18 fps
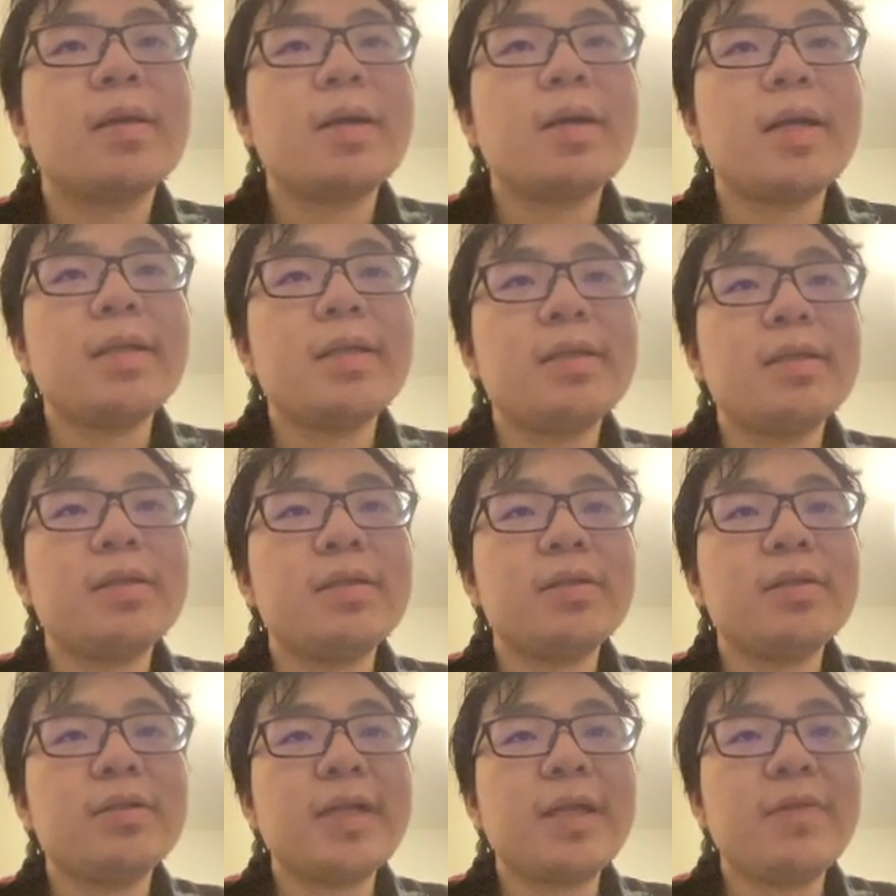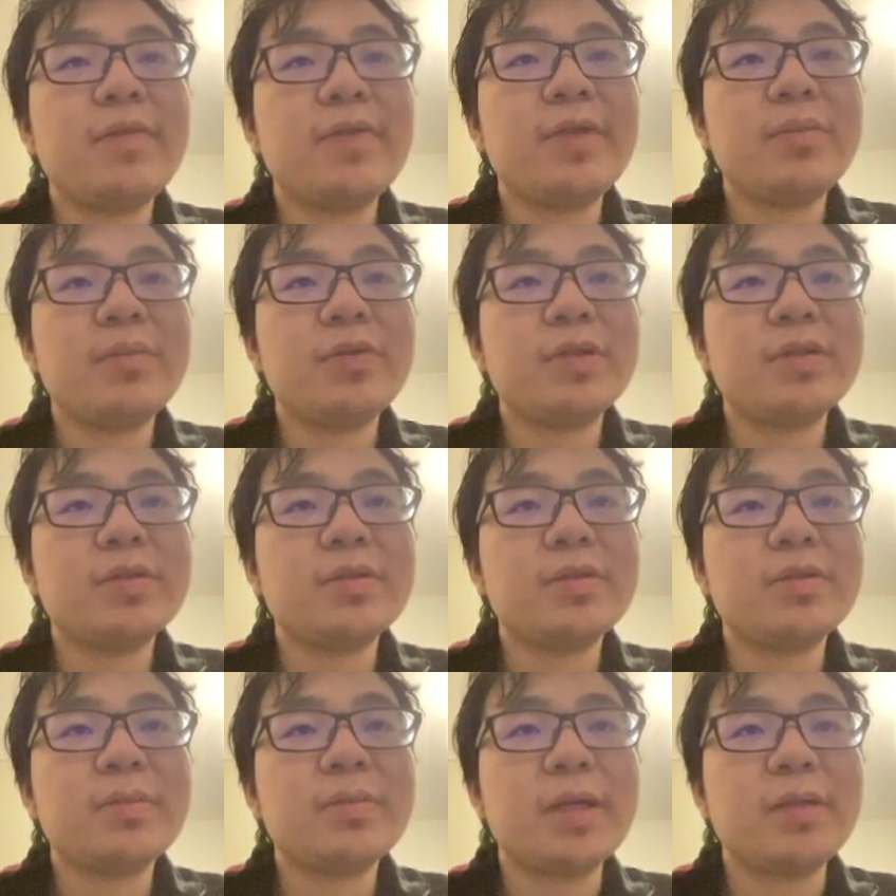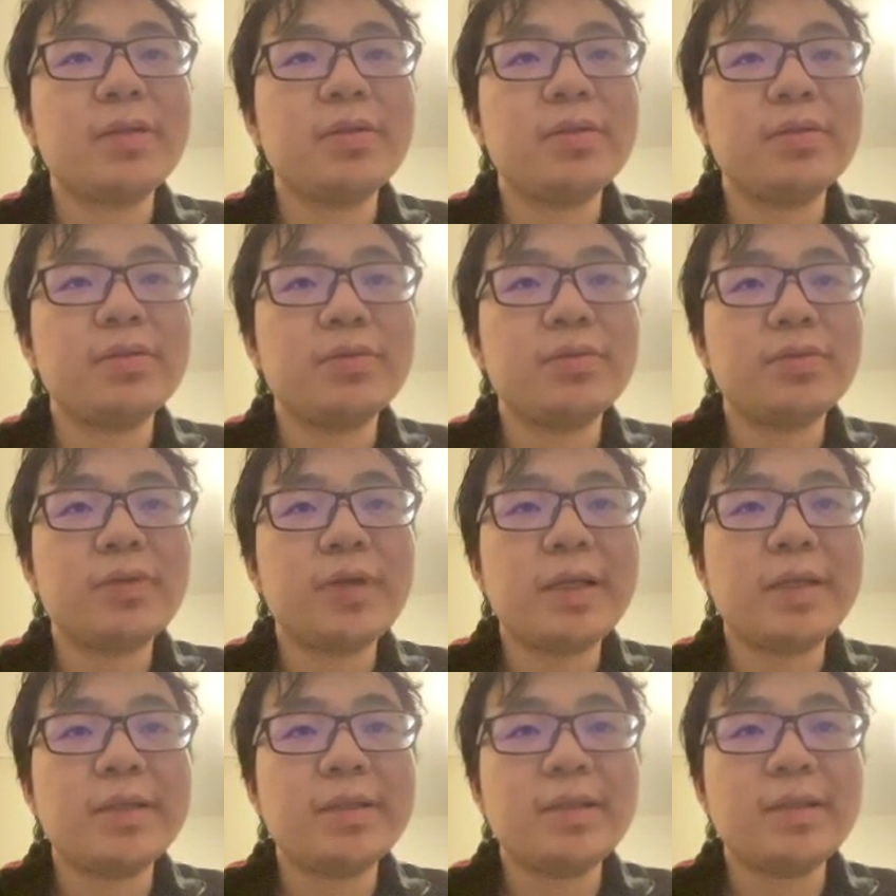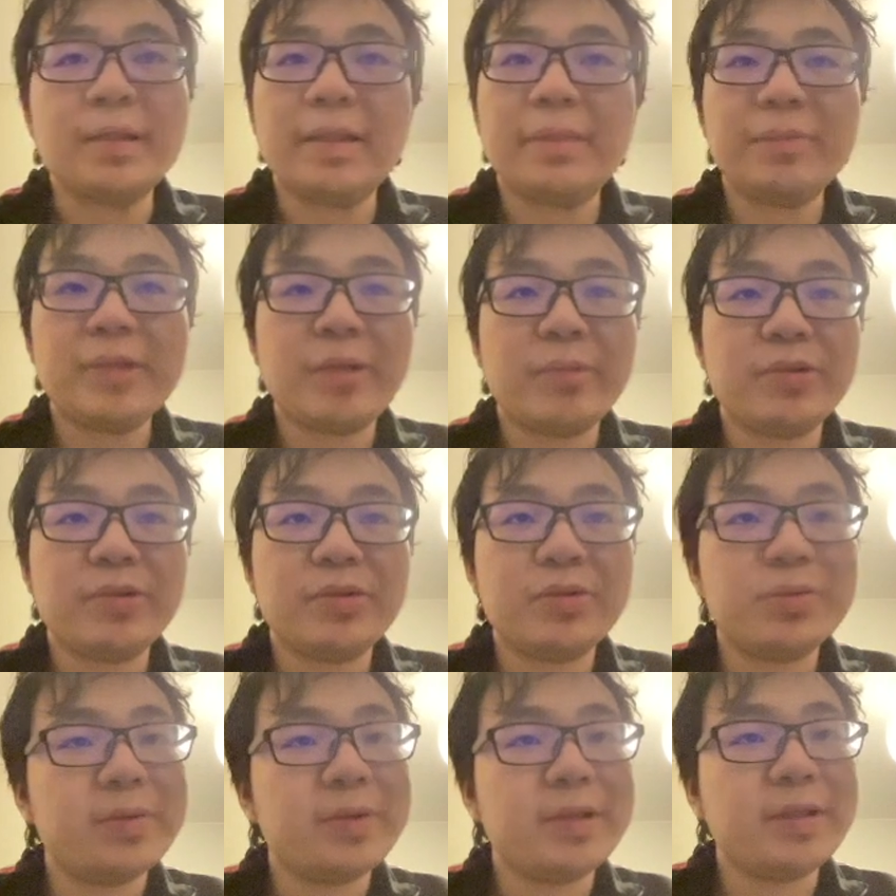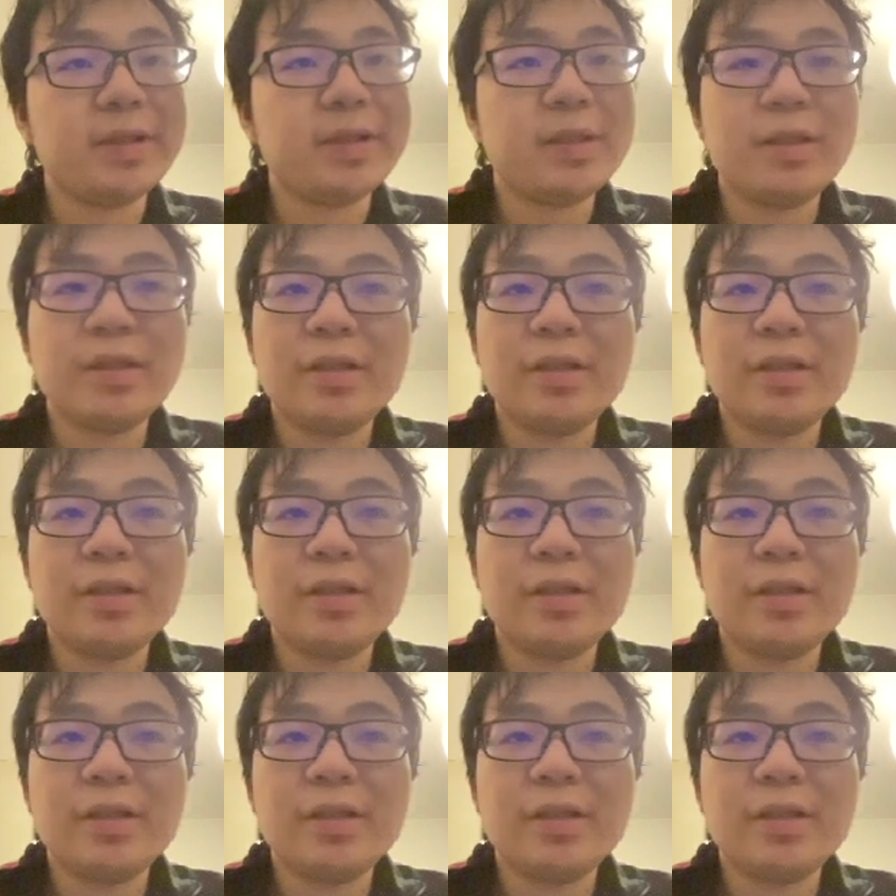I didn't know that Vim was so smart, at the same time stupid.